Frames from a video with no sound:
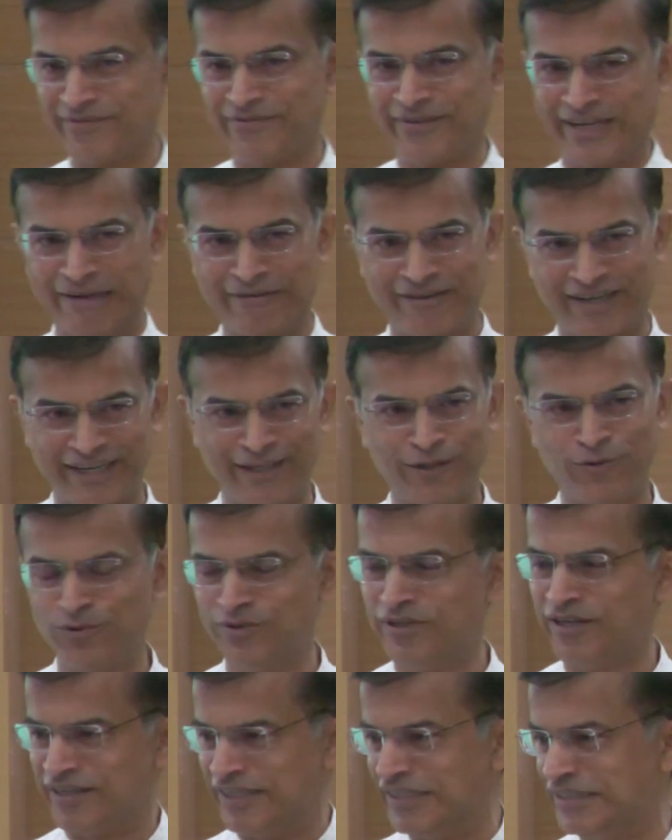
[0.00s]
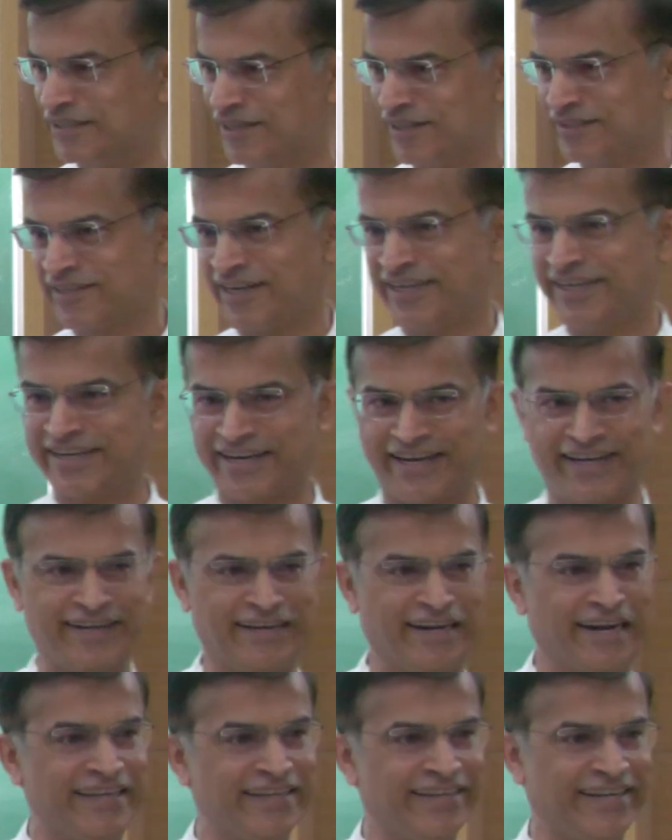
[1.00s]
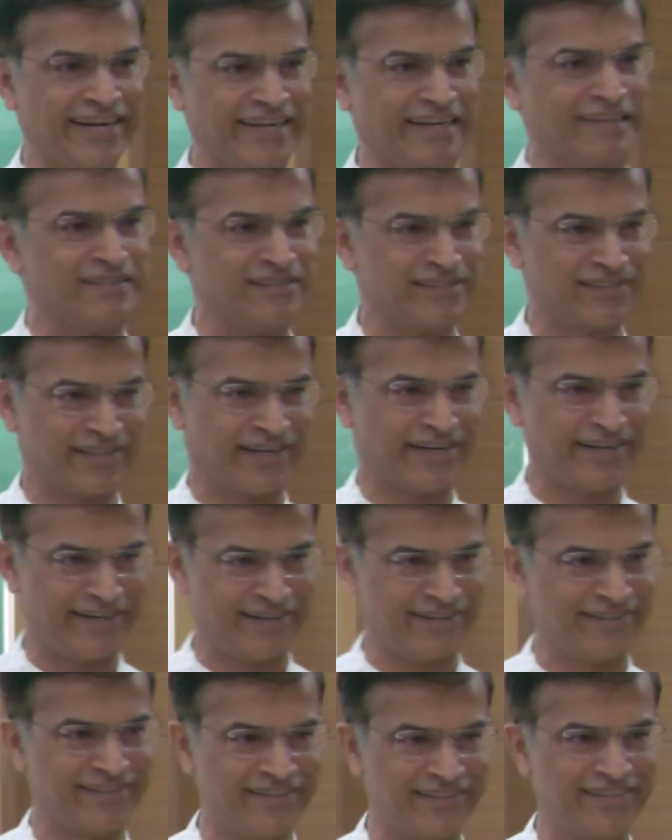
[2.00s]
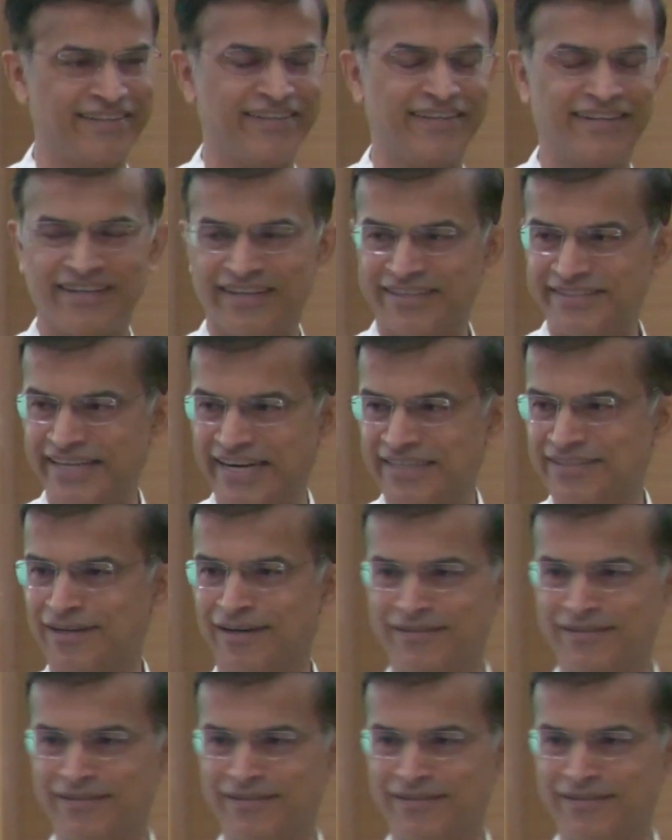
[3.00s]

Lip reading: Whenever I do the research, right, I really get inside that